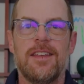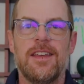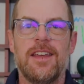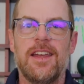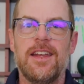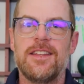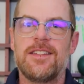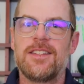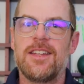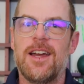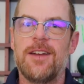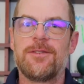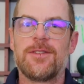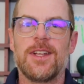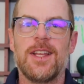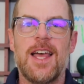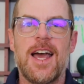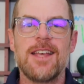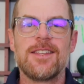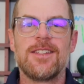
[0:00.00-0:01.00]
Hey, it's time
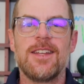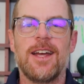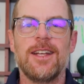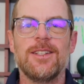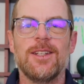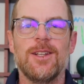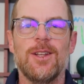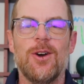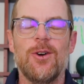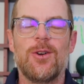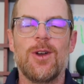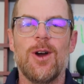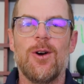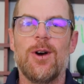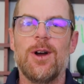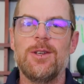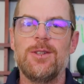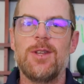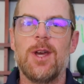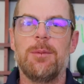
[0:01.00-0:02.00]
for Last Night in the
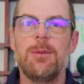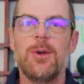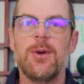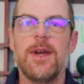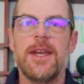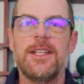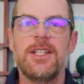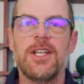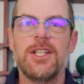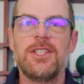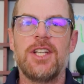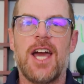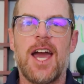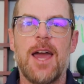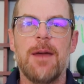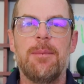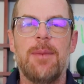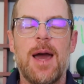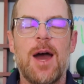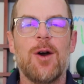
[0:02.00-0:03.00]
LowCo on
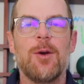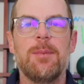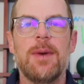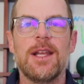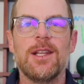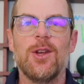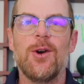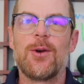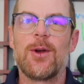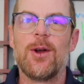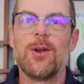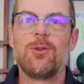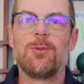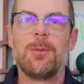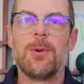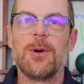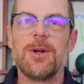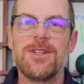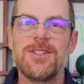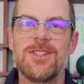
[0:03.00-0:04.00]
WHHI, powered by LowCo
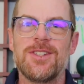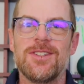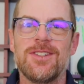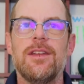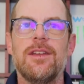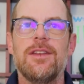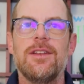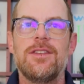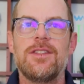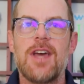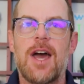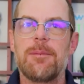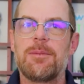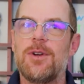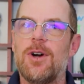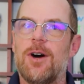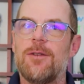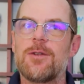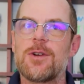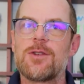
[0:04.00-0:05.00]
Sports. The top
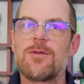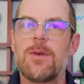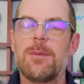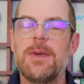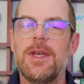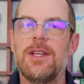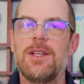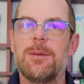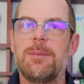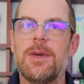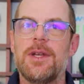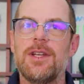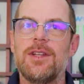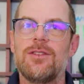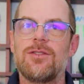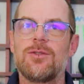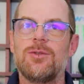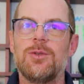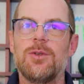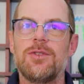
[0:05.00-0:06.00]
golfers from
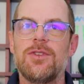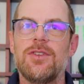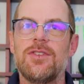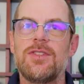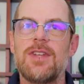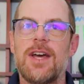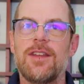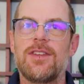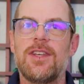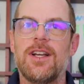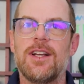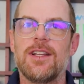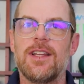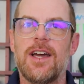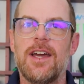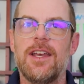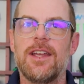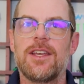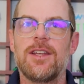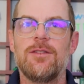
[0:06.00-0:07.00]
independent schools in South
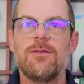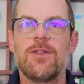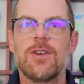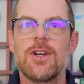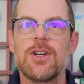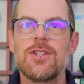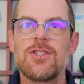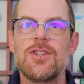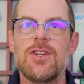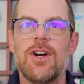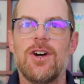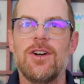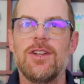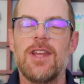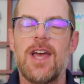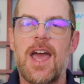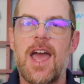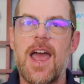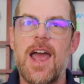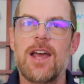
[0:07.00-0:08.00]
Carolina converged
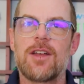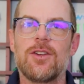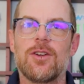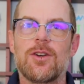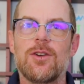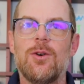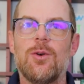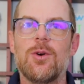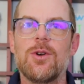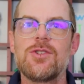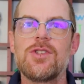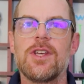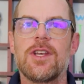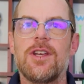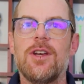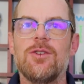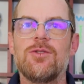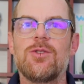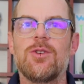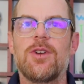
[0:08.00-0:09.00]
on the Hackler Course
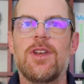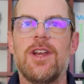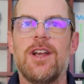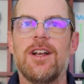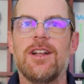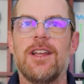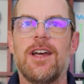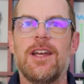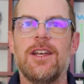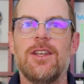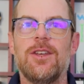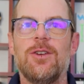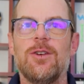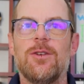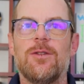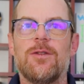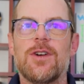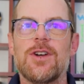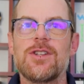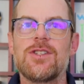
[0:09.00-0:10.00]
at Coastal Carolina
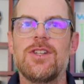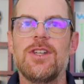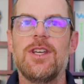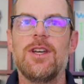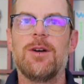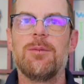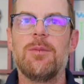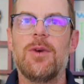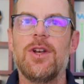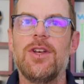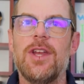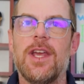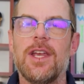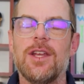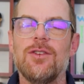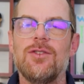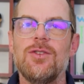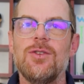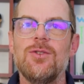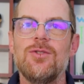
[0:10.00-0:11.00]
University on Monday
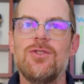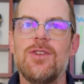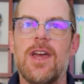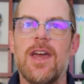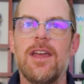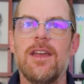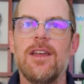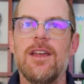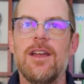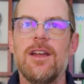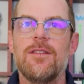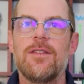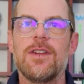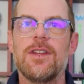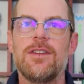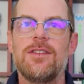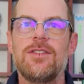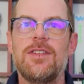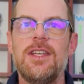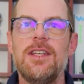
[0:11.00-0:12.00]
and Tuesday for
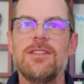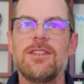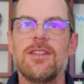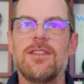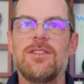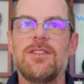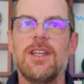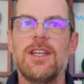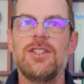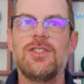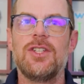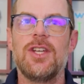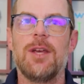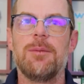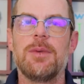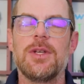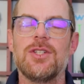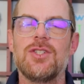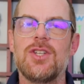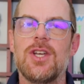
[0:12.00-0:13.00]
the SCISA State
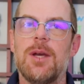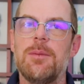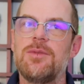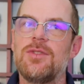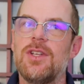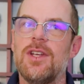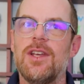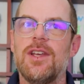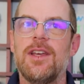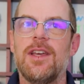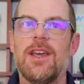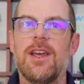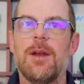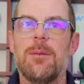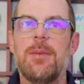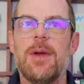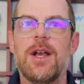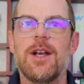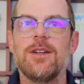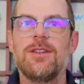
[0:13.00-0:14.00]
Championships, and a
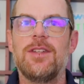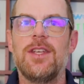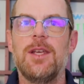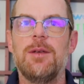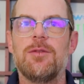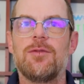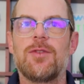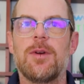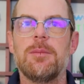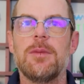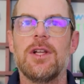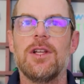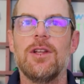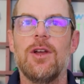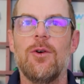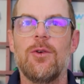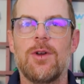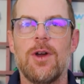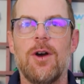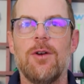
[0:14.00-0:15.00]
pair of teams from the
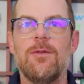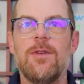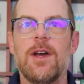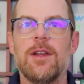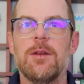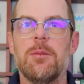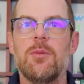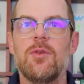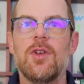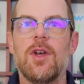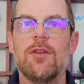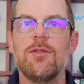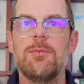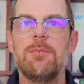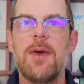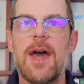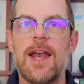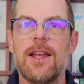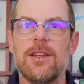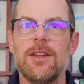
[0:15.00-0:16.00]
LowCo found themselves
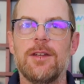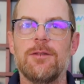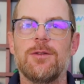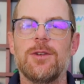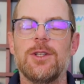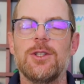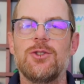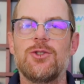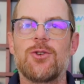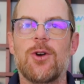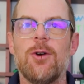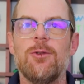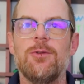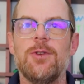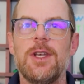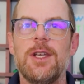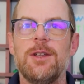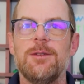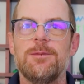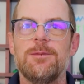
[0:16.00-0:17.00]
battling for the trophy.